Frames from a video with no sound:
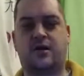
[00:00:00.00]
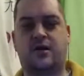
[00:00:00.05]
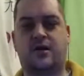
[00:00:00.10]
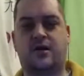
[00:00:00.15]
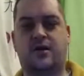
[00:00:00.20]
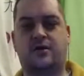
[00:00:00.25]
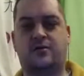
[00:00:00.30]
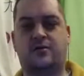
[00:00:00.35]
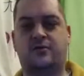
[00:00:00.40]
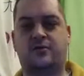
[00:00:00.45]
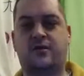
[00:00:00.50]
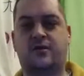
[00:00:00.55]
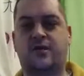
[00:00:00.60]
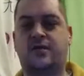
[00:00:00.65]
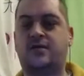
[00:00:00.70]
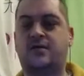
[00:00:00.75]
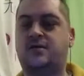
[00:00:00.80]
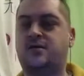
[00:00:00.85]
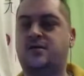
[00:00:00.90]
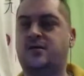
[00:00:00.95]

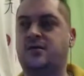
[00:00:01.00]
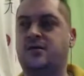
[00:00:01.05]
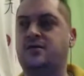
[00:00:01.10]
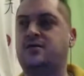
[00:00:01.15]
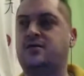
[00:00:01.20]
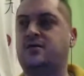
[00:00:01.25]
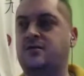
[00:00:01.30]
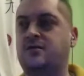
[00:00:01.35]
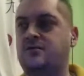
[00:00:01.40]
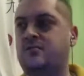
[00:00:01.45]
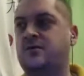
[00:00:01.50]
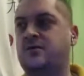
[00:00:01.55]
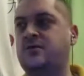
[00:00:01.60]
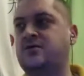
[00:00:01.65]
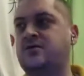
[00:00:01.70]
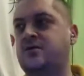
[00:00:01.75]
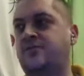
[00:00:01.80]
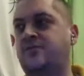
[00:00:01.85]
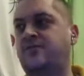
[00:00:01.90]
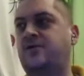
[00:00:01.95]
created? Well, it's
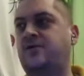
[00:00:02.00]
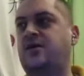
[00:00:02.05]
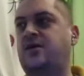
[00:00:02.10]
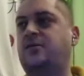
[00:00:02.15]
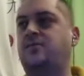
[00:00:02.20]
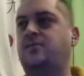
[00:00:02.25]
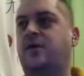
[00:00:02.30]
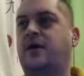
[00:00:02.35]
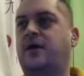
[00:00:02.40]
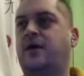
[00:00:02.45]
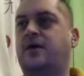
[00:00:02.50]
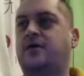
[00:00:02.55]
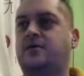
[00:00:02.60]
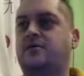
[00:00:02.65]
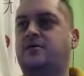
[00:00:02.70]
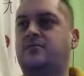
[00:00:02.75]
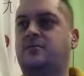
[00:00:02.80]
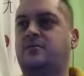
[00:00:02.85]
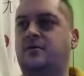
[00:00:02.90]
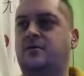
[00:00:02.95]
a feedback
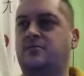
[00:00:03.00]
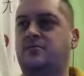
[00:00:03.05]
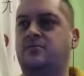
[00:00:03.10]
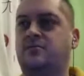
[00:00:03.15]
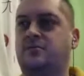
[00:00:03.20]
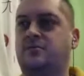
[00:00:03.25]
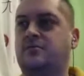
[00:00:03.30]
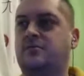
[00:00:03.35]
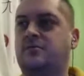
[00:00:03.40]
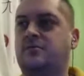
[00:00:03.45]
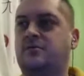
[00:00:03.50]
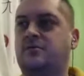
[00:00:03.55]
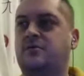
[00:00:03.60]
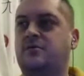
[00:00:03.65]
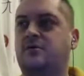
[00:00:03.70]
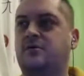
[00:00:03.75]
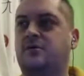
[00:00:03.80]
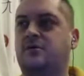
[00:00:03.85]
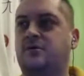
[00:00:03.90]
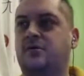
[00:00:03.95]
loop.
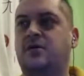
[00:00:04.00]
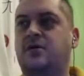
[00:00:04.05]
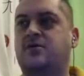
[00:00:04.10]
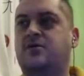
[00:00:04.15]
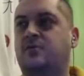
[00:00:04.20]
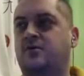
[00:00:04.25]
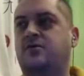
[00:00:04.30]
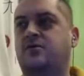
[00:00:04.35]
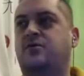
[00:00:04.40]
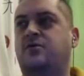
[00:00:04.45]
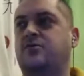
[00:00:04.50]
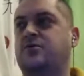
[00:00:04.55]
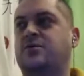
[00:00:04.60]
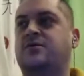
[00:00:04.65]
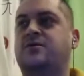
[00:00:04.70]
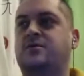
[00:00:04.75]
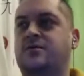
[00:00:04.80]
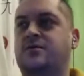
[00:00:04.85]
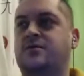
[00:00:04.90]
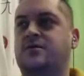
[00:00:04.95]
That's what
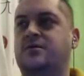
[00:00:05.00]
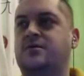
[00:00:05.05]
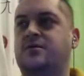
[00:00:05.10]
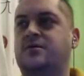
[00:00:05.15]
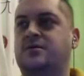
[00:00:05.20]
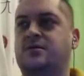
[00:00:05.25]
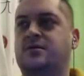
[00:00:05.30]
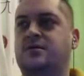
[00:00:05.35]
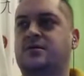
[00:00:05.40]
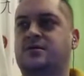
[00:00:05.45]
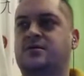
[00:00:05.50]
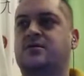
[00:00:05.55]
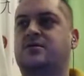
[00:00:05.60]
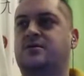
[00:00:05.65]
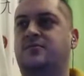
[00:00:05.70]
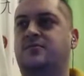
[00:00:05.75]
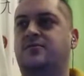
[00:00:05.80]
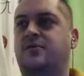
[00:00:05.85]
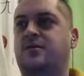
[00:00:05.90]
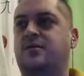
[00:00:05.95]
consciousness is. It's a
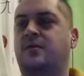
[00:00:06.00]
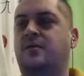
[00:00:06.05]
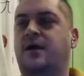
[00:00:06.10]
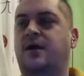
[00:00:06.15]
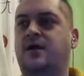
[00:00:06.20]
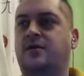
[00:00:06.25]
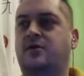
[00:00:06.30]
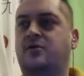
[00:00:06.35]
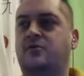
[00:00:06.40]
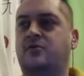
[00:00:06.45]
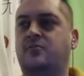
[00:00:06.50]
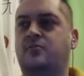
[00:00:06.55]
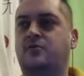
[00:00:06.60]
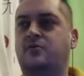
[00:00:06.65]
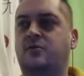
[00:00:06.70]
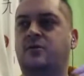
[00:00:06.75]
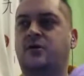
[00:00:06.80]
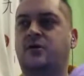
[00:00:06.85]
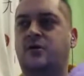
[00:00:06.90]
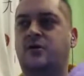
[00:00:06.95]
feedback loop.
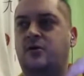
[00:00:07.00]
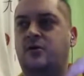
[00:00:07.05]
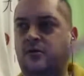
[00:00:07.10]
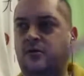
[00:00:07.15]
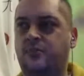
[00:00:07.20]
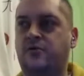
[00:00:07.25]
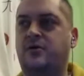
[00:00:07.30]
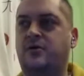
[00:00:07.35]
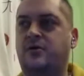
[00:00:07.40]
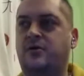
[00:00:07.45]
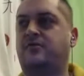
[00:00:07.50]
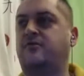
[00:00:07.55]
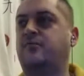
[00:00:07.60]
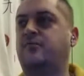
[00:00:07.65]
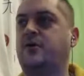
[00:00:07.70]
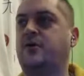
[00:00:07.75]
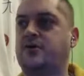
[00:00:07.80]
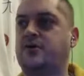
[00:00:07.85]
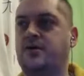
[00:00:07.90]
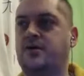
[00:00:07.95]
We put
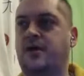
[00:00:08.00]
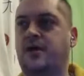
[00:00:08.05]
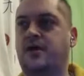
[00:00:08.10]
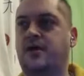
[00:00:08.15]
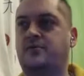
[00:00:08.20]
information out,